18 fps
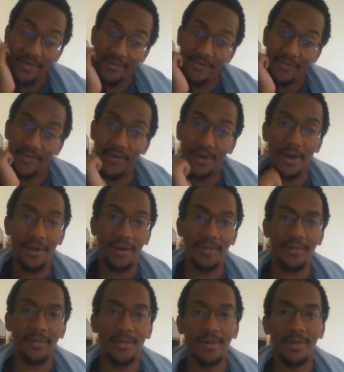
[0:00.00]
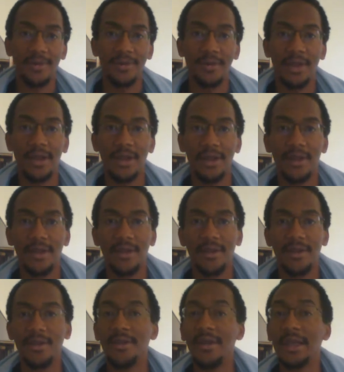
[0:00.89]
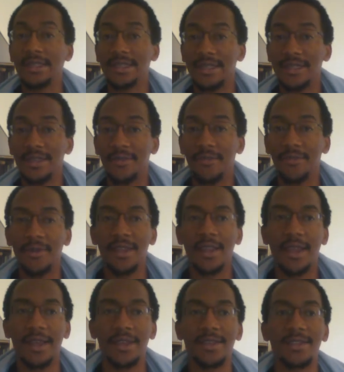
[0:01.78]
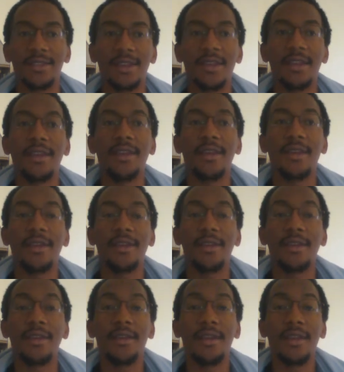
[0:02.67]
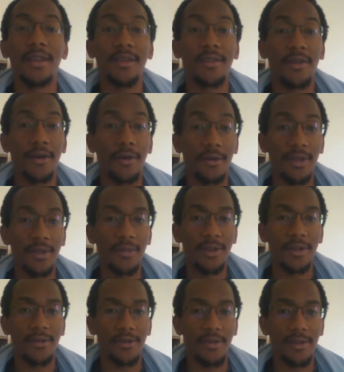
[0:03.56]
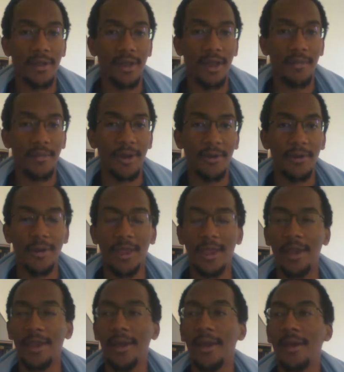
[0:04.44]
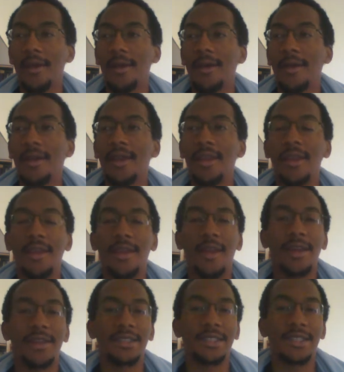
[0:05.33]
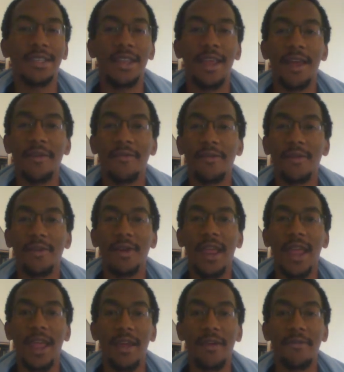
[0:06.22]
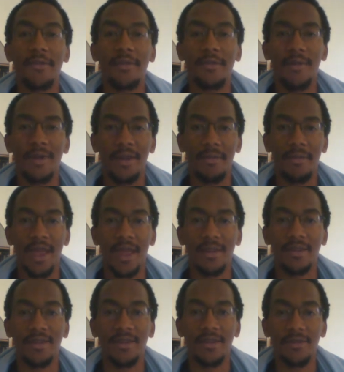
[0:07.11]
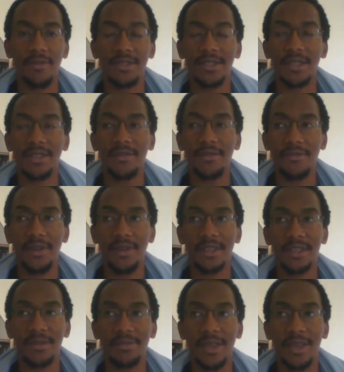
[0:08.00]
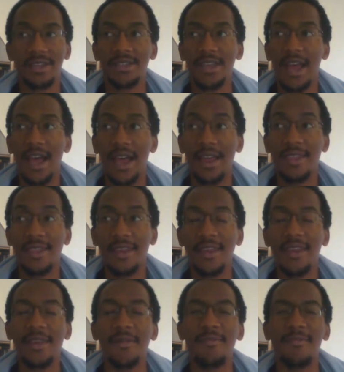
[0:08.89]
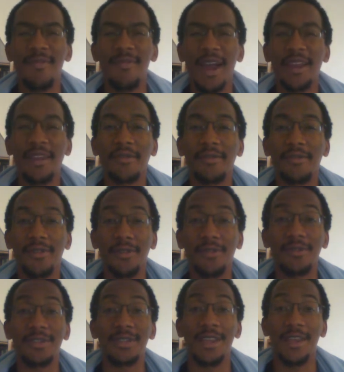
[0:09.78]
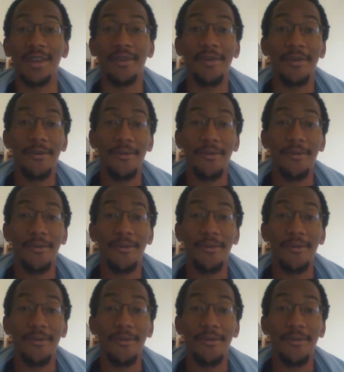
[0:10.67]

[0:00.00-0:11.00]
from, as I said, freelancing, he's only been using the Kamigoye. He has never, ever went back to using the Phoenix Splash. I think he might have used it